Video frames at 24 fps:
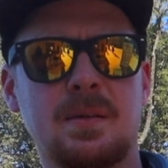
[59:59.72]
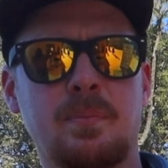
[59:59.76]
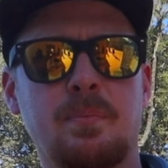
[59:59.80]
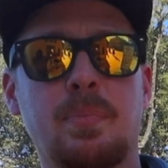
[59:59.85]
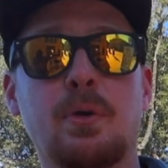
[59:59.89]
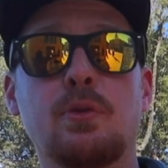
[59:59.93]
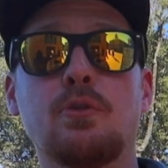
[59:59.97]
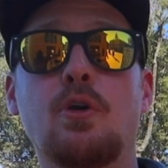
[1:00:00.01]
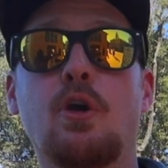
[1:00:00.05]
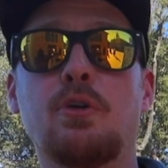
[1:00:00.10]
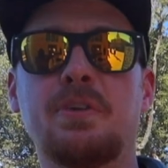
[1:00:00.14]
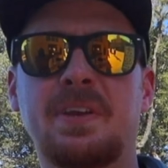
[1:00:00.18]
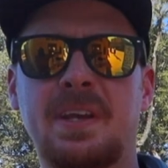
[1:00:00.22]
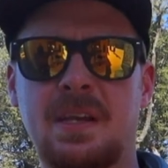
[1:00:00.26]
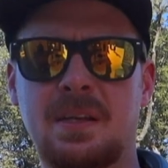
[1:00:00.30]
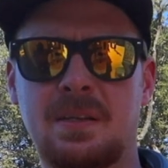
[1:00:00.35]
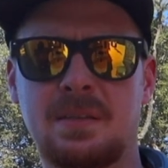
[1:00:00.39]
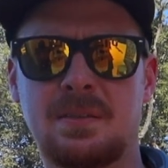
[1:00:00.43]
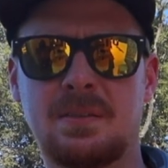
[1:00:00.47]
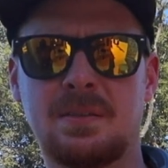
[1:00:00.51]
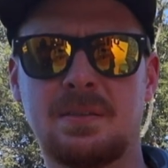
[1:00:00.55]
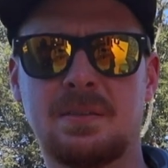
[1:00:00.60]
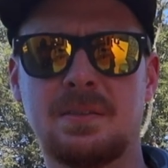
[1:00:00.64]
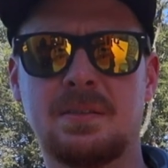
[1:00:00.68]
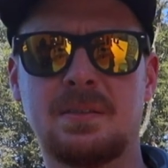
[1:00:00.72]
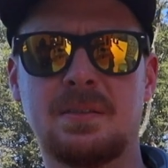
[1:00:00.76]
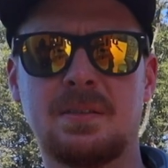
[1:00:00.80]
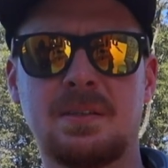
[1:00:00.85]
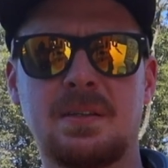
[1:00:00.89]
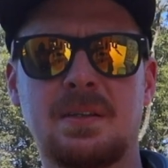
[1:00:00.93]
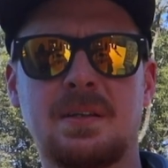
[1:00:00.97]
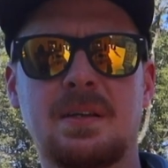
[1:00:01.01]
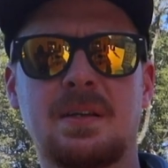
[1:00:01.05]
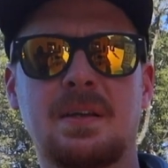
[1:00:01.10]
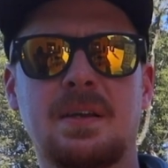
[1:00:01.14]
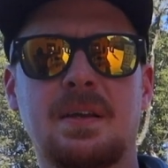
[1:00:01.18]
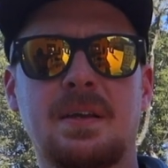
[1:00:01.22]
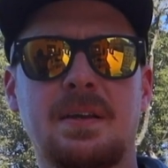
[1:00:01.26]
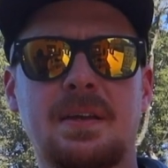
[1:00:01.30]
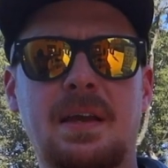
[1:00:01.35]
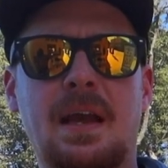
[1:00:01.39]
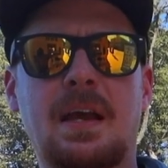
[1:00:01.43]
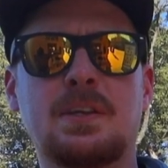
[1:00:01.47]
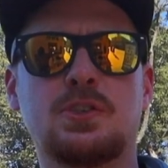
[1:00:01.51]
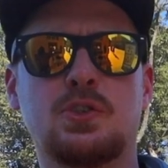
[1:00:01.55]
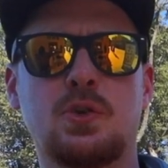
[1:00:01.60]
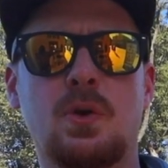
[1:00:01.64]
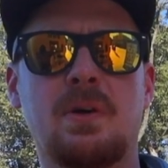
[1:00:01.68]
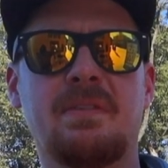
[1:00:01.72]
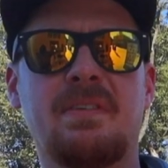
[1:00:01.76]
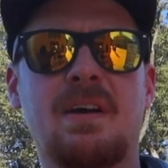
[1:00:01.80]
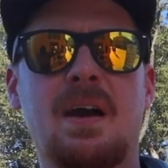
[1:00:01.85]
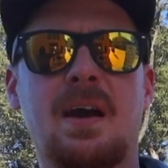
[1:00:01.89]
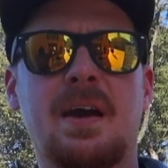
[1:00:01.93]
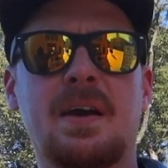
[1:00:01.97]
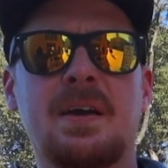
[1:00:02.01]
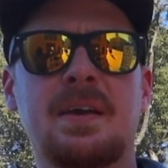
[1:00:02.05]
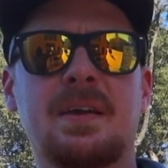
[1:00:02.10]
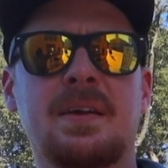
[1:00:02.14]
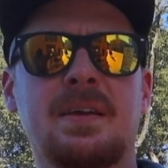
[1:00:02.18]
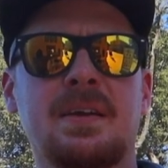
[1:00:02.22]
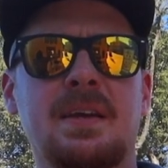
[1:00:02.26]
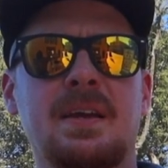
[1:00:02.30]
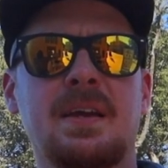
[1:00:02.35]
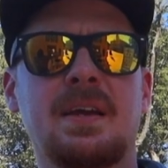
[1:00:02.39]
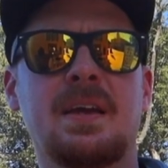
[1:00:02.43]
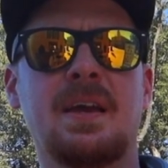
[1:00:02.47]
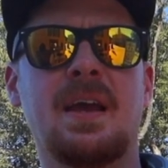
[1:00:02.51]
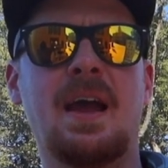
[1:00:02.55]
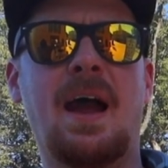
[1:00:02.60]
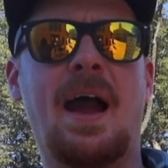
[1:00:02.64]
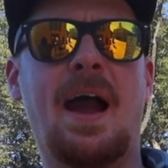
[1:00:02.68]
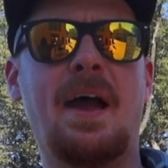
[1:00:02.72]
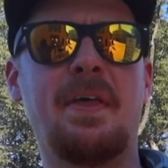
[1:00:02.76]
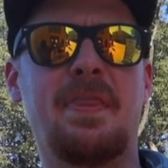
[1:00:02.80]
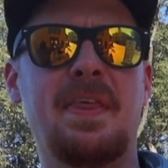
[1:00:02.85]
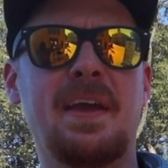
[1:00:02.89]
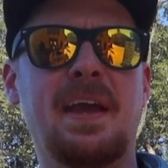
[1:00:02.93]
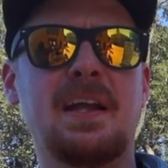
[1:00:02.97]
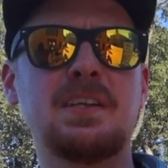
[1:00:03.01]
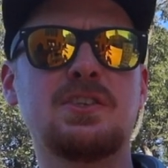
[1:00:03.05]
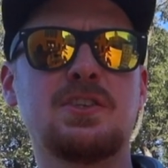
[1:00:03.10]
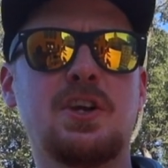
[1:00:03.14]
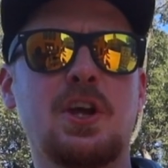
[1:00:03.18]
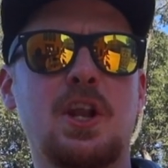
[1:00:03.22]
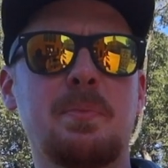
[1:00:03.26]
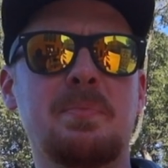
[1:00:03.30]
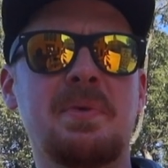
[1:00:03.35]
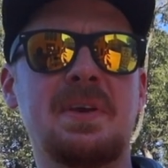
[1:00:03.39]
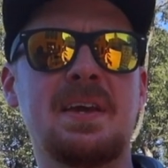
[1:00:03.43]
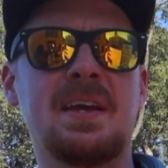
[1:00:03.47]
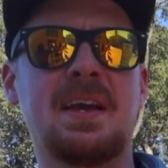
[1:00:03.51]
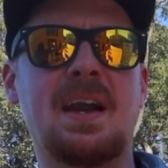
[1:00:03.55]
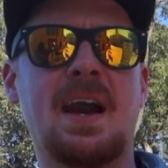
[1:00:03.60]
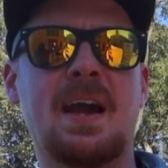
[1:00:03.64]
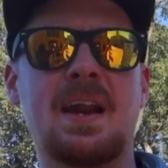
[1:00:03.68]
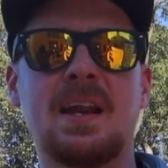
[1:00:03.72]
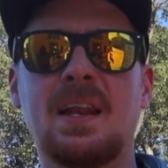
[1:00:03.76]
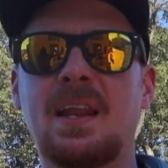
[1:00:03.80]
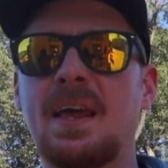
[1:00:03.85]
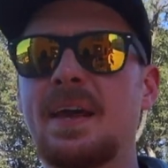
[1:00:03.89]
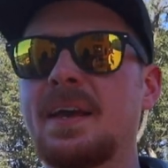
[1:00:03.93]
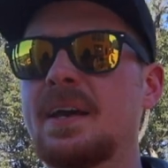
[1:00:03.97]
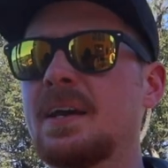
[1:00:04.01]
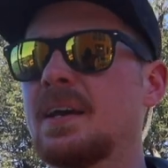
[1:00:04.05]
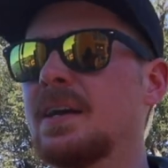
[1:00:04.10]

Peroni. I've heard of that before. Yeah, so have I. I think it's gonna be kind of like